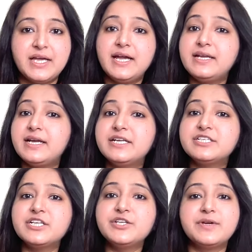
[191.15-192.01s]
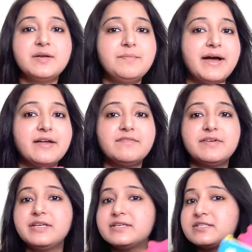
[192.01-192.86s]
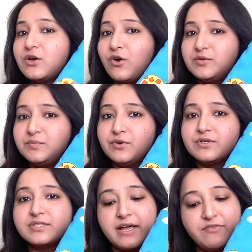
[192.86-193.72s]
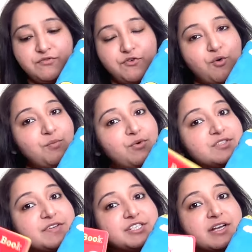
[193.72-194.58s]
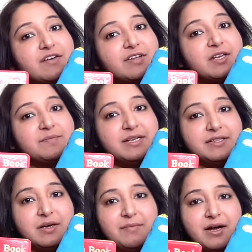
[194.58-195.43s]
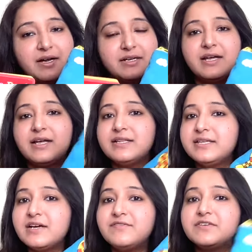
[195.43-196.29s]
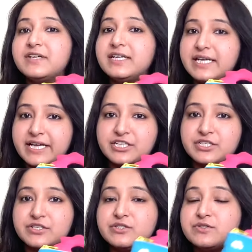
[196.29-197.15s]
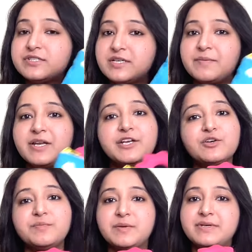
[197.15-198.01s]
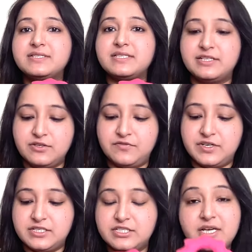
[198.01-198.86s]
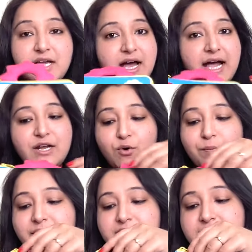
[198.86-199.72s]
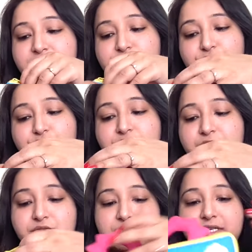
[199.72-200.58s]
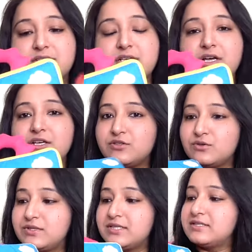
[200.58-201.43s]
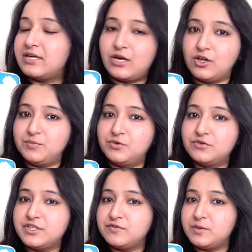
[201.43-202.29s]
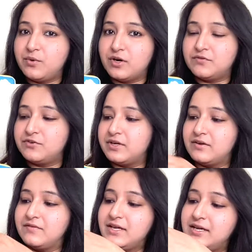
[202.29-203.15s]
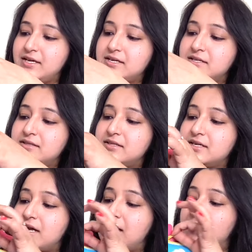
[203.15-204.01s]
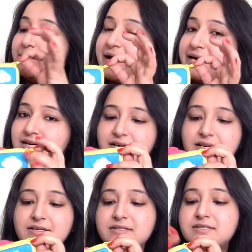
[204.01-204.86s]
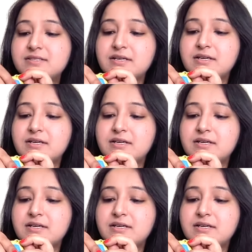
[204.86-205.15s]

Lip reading: In addition, you can buy various cloth books and foam books which are available in the market. They have different textures to stimulate your baby's sense of touch. I'll open and show you one of these. So this is a cloth book which we bought for Anvi. There are bright colors.